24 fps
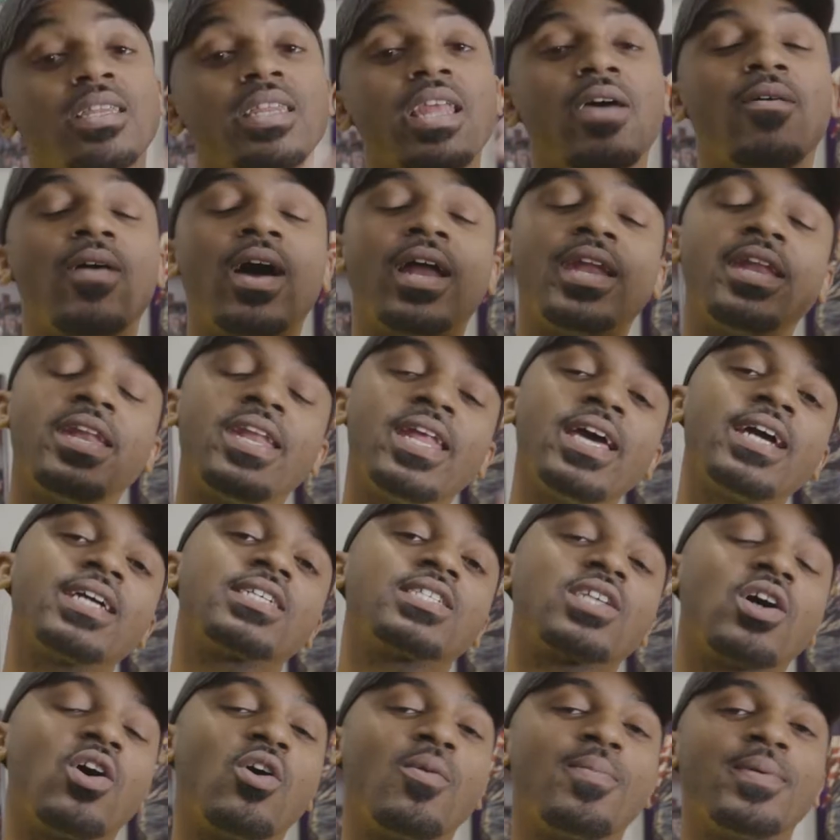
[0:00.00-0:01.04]
Now our
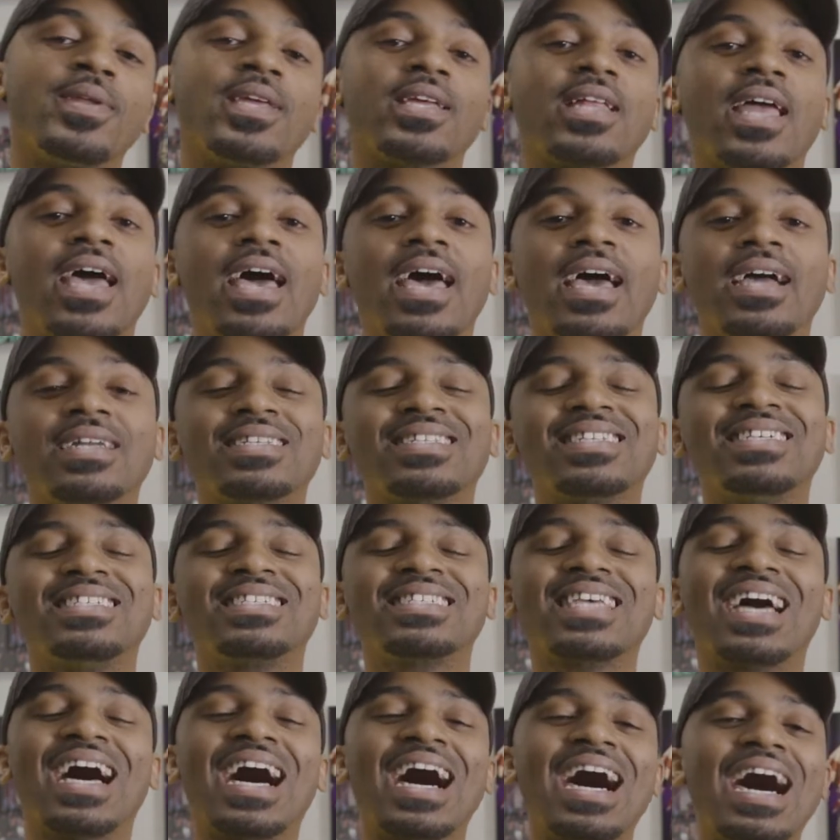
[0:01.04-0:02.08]
next opening act is
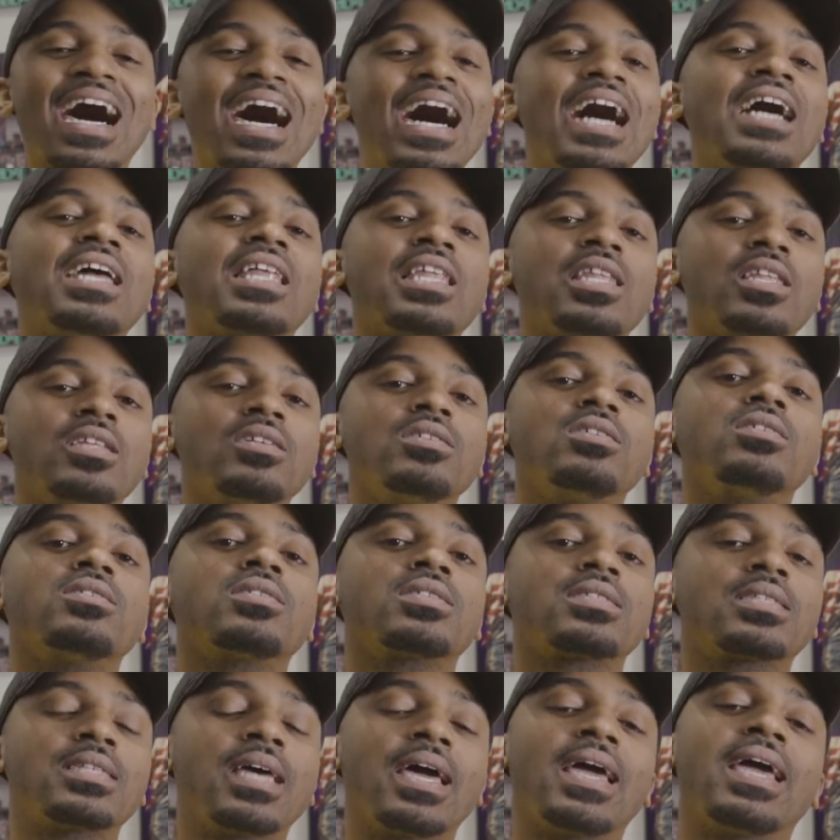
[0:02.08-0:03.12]
a hot
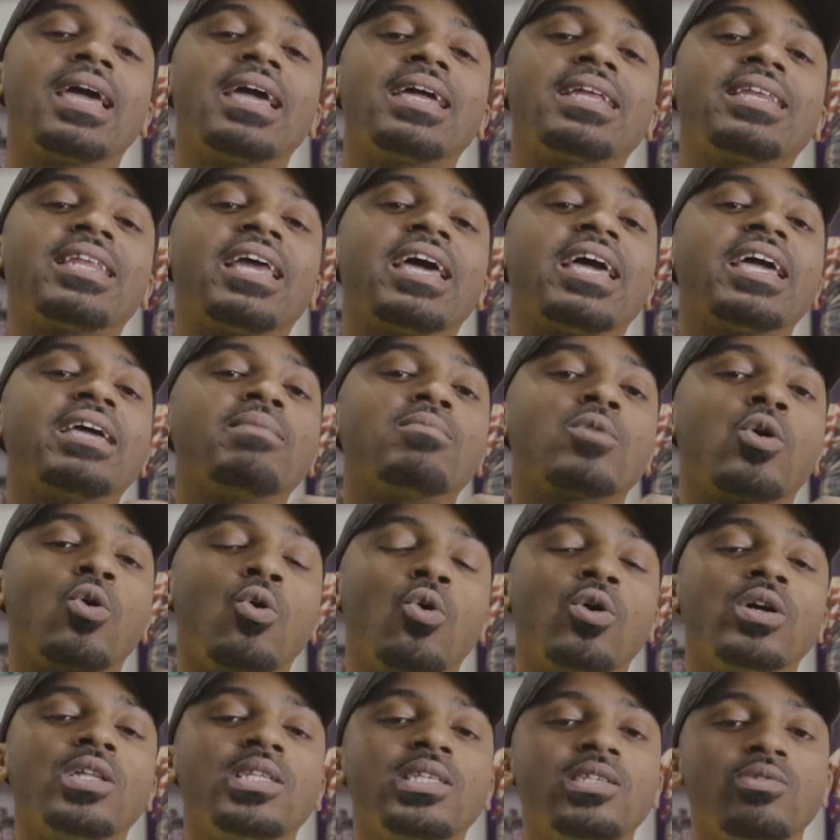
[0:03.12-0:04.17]
little thing named
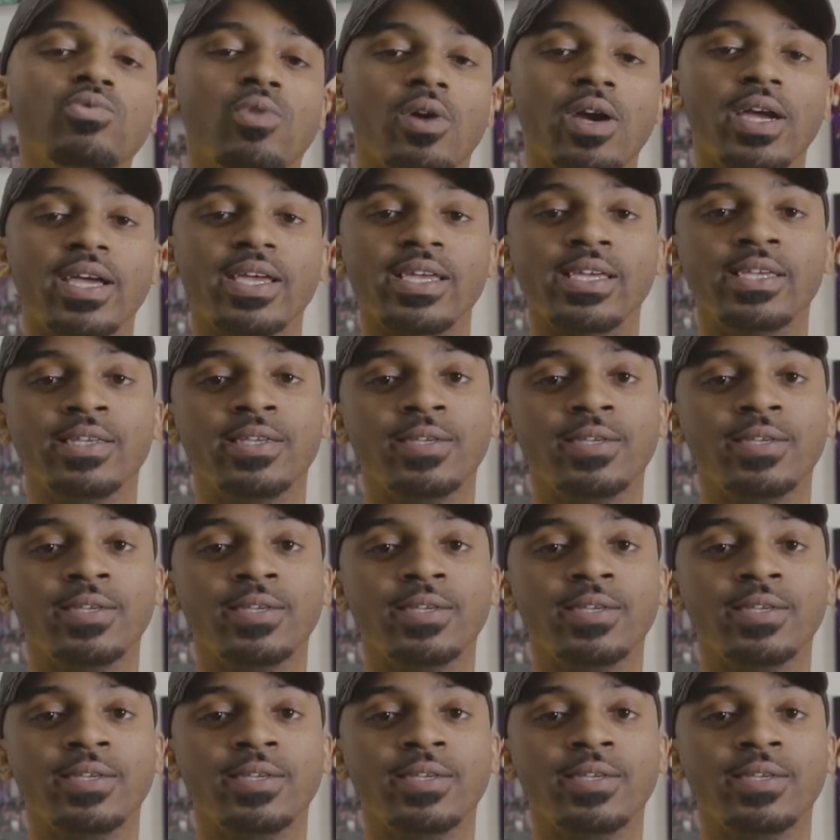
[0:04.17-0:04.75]
Coi Leray.